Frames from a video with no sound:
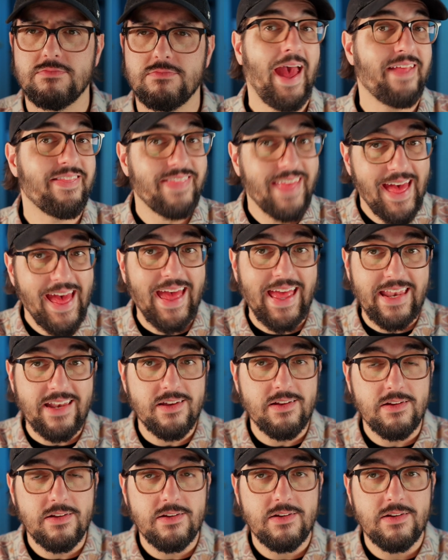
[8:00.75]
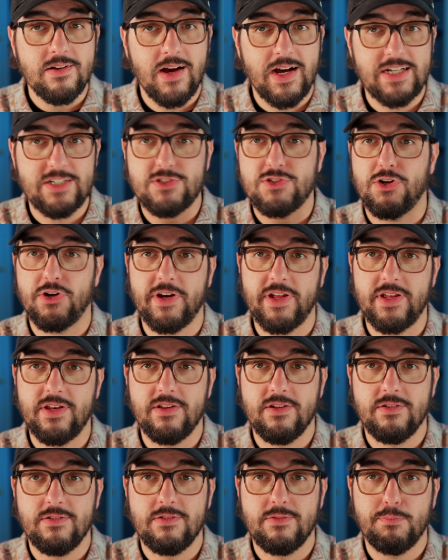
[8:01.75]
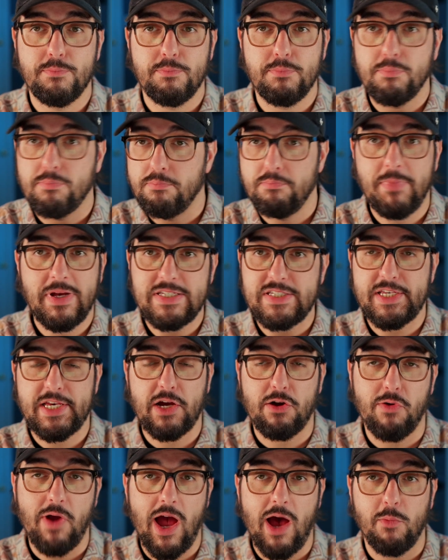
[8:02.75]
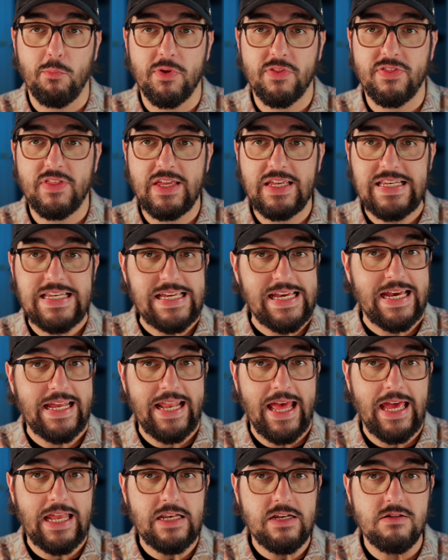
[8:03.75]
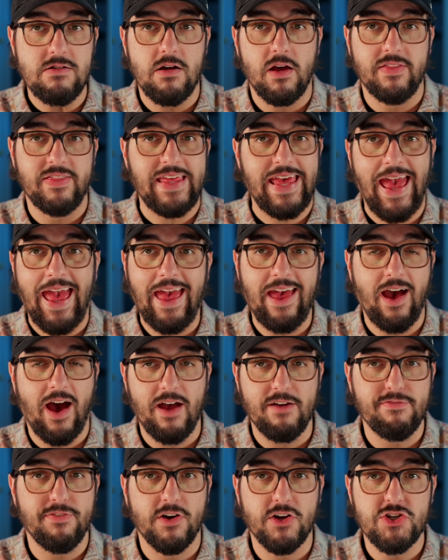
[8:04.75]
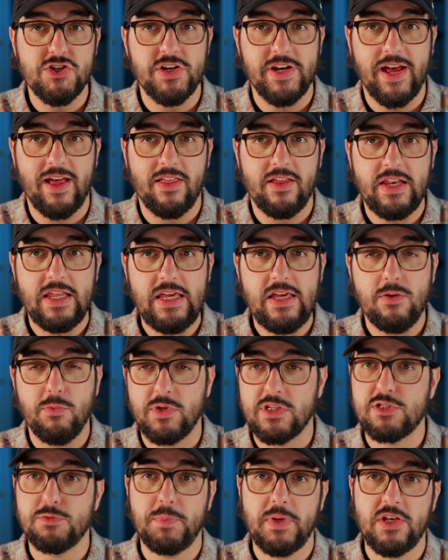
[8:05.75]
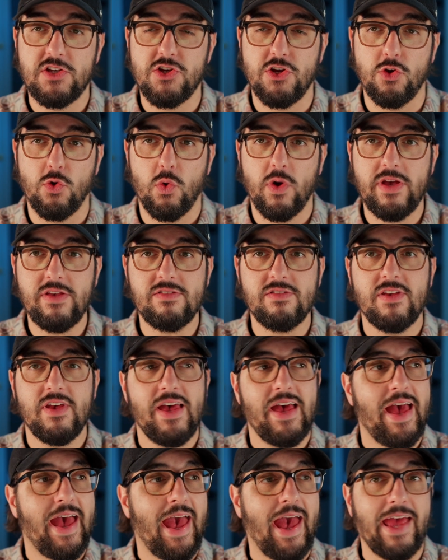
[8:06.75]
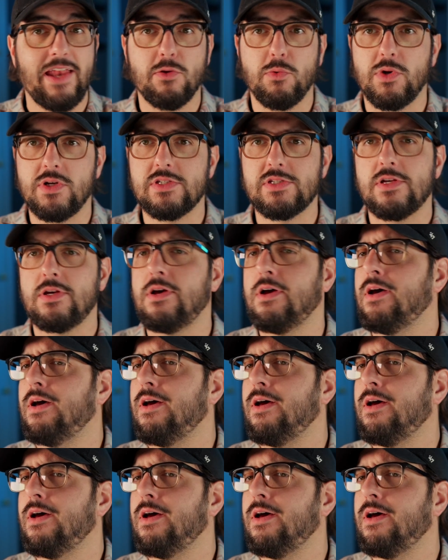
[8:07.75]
And then I started messing around with the DNN and the AI functionality with speech and noise, and it was